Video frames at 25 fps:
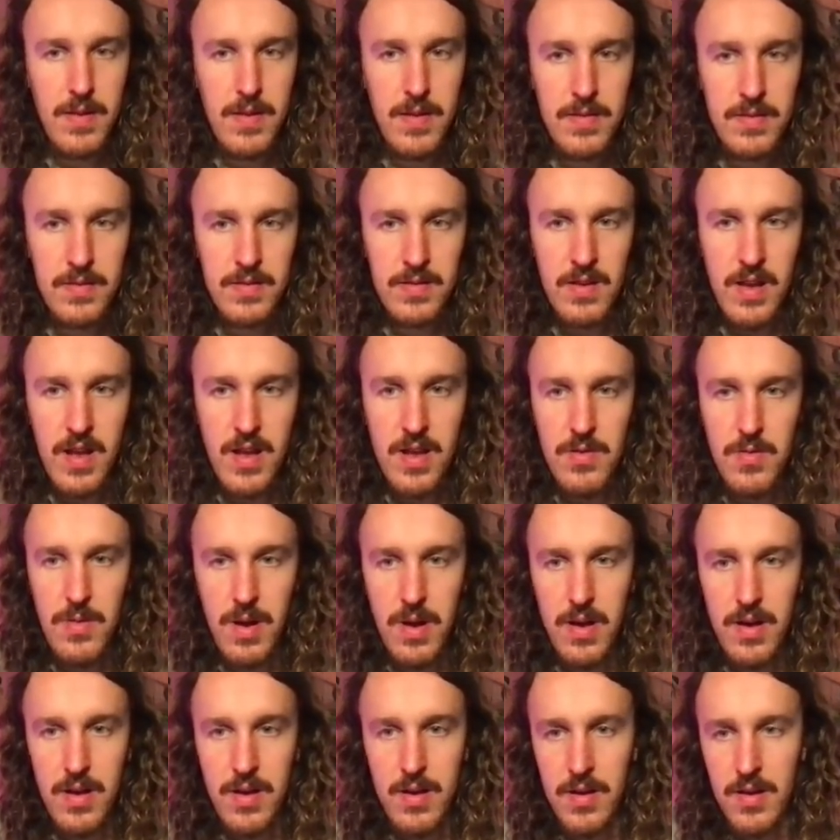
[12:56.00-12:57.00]
So
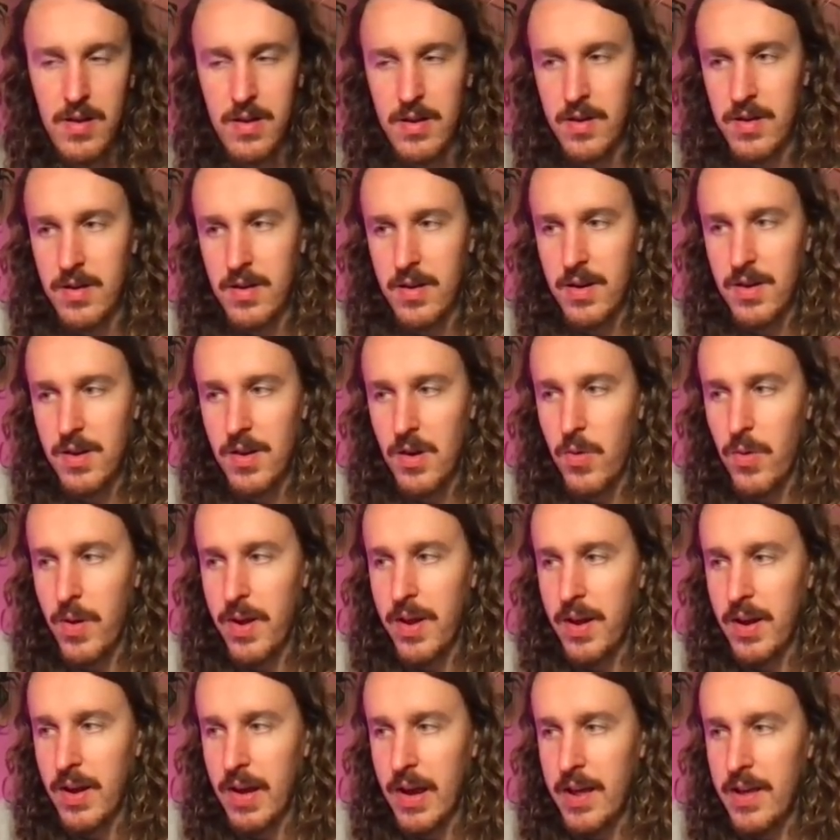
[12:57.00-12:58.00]

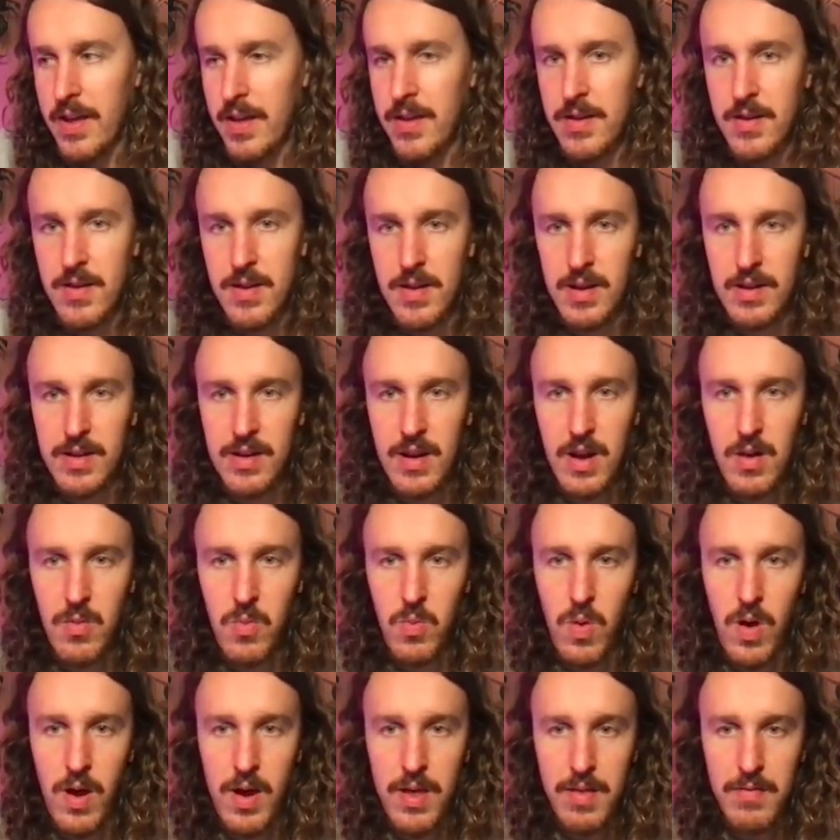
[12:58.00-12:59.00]
annoyingly, I don't know
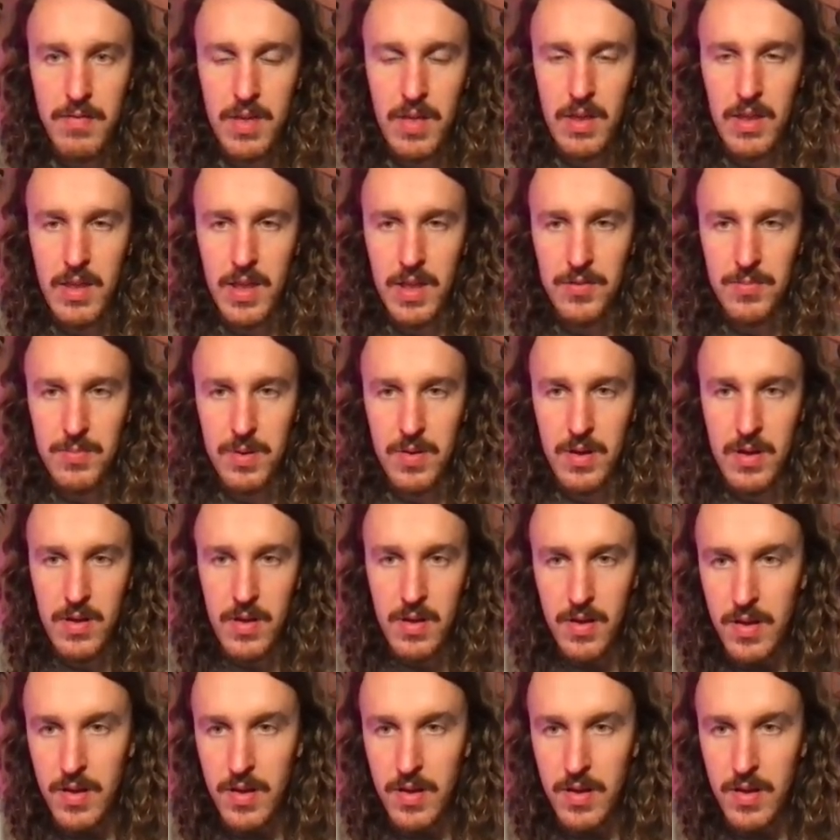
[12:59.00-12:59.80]
why they've done this, but